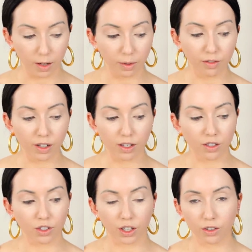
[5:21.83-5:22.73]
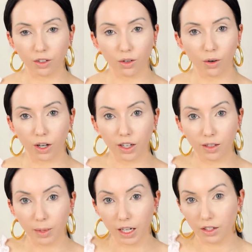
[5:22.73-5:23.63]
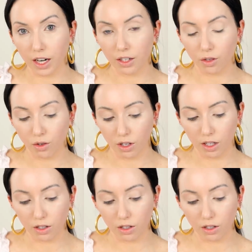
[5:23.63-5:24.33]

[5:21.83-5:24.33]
on my face in general or on my under eyes usually.